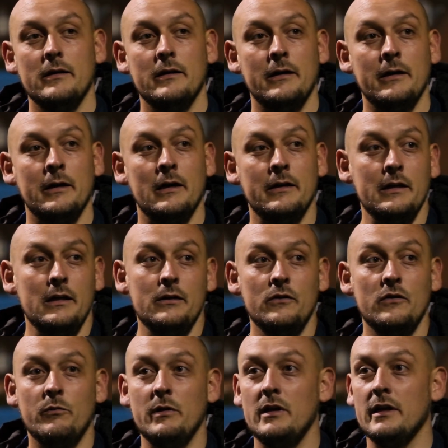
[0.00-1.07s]
and they
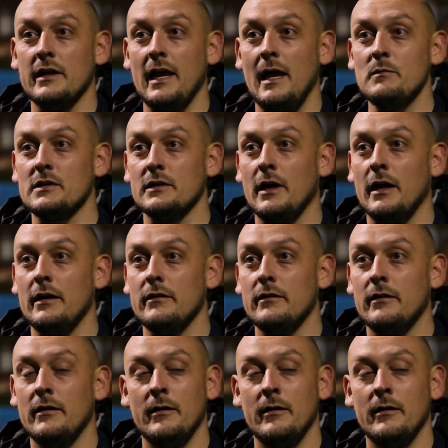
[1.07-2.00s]
knew they'd been in the game tonight.